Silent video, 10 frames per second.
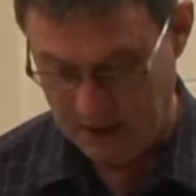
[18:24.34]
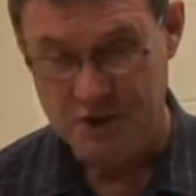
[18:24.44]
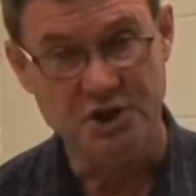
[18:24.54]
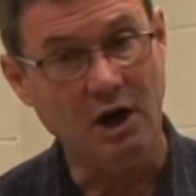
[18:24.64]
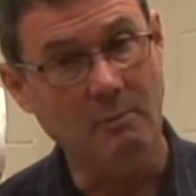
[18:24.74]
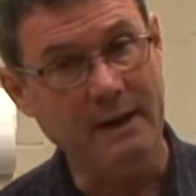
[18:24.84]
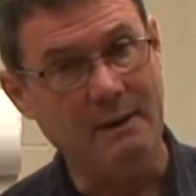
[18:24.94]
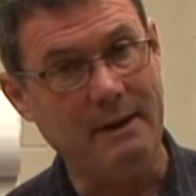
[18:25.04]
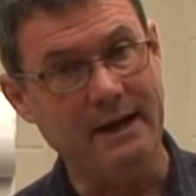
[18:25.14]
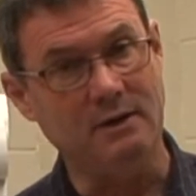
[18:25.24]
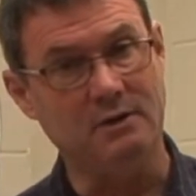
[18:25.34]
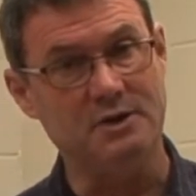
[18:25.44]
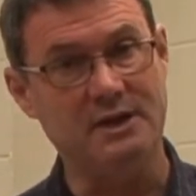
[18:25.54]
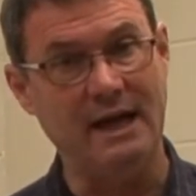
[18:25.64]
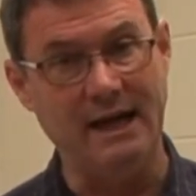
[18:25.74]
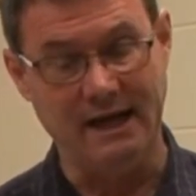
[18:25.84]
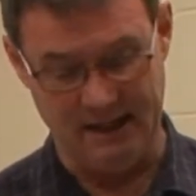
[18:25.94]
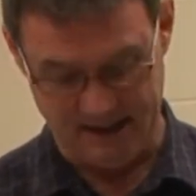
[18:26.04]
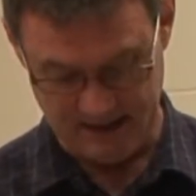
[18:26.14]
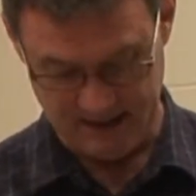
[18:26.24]
show me I may
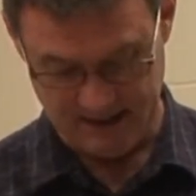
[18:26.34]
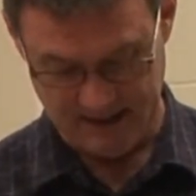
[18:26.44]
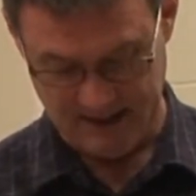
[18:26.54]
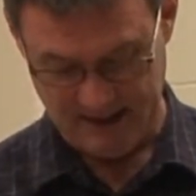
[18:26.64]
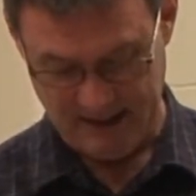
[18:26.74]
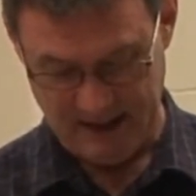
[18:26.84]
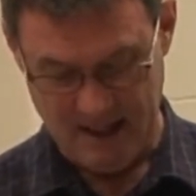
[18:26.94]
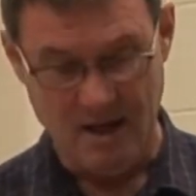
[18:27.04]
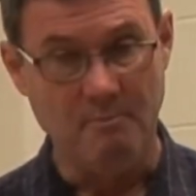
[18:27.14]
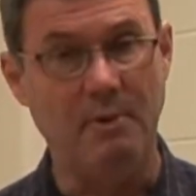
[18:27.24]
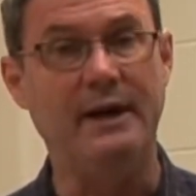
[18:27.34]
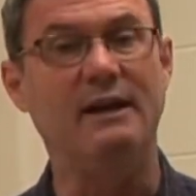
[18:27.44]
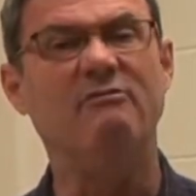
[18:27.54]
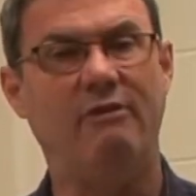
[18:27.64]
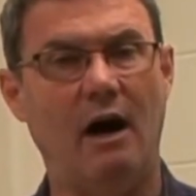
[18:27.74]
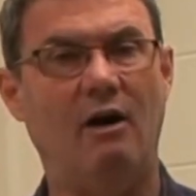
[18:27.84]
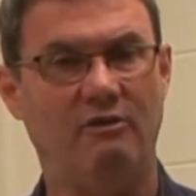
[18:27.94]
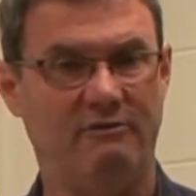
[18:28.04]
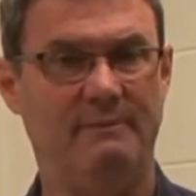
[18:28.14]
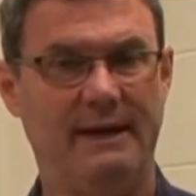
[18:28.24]
understand, but
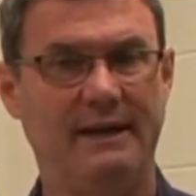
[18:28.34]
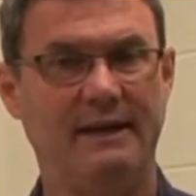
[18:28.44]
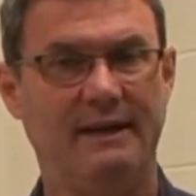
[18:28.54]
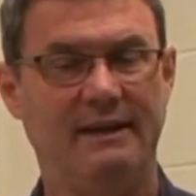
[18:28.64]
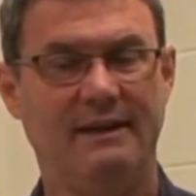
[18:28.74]
involve me